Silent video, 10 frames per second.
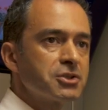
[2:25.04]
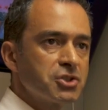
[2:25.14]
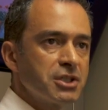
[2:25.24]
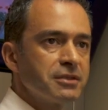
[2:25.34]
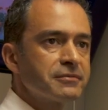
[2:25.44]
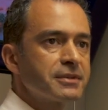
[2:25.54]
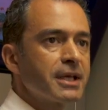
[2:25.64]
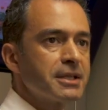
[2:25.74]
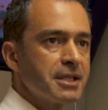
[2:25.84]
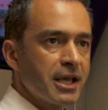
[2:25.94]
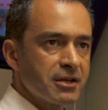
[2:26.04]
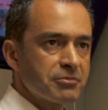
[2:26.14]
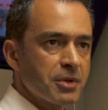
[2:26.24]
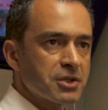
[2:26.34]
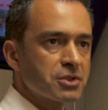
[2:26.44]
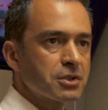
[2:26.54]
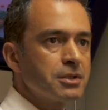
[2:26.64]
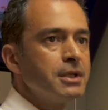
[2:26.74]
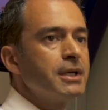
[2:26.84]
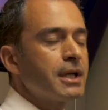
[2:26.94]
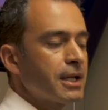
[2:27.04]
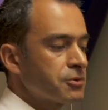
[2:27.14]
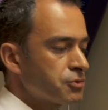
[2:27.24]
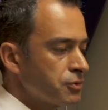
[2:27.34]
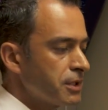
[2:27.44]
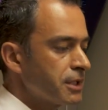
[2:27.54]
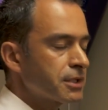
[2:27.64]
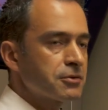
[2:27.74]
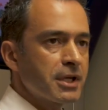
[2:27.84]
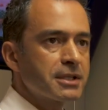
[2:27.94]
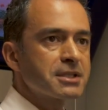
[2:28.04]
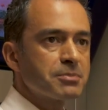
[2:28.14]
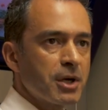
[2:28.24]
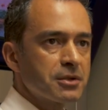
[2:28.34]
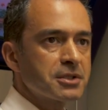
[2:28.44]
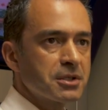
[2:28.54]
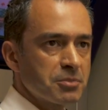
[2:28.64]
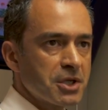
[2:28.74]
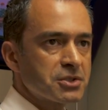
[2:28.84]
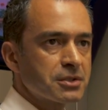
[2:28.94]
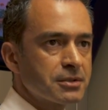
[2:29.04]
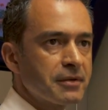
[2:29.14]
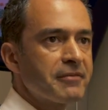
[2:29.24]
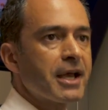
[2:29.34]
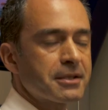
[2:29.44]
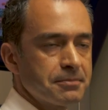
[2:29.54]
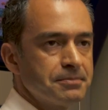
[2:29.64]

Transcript: achieve the negative pressure and truly create the spinal decompression effect.